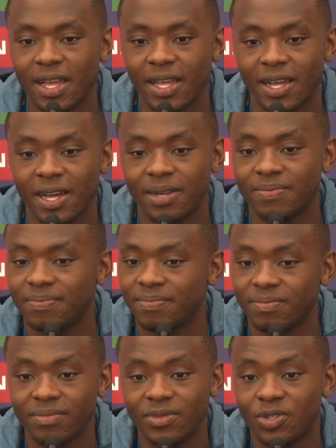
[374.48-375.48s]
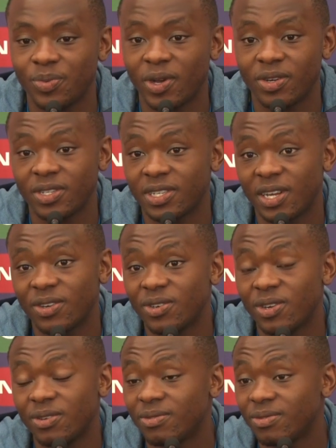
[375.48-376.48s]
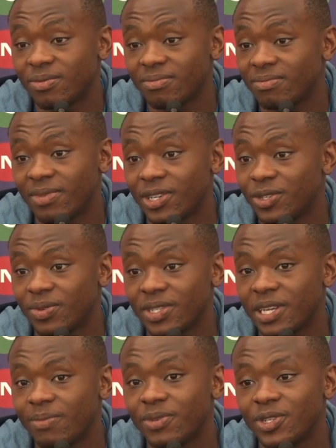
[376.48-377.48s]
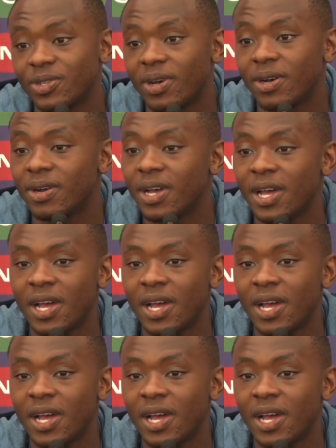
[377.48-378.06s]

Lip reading: To be honest, I don't know much what's happening, so